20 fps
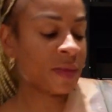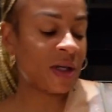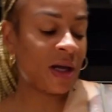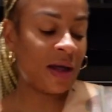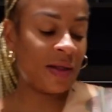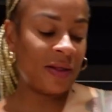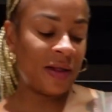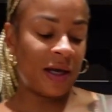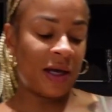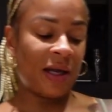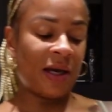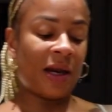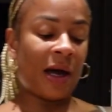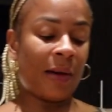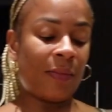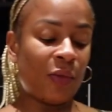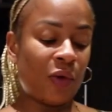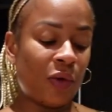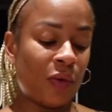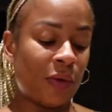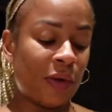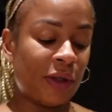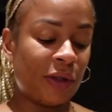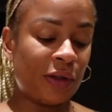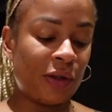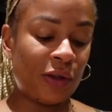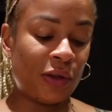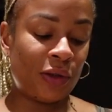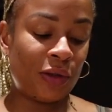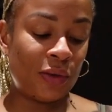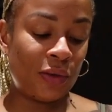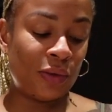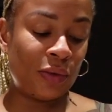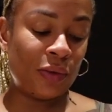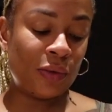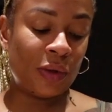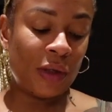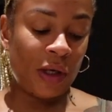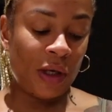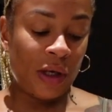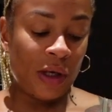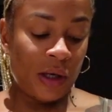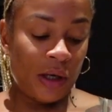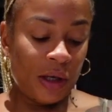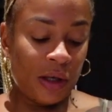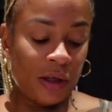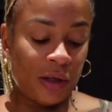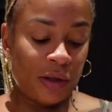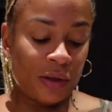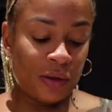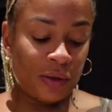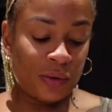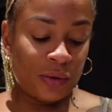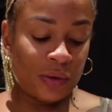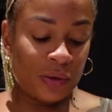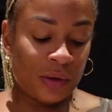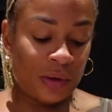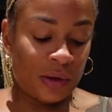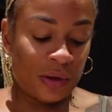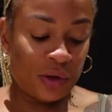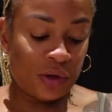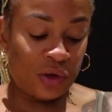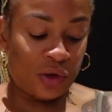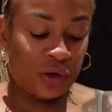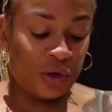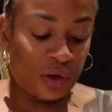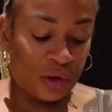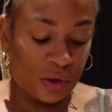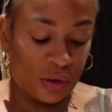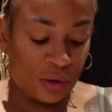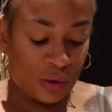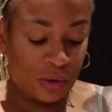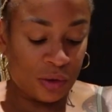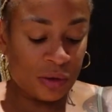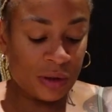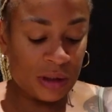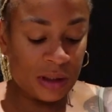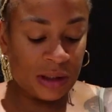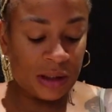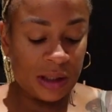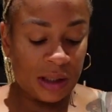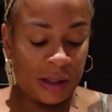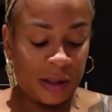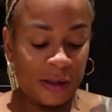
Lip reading: And then I'm going to use the juice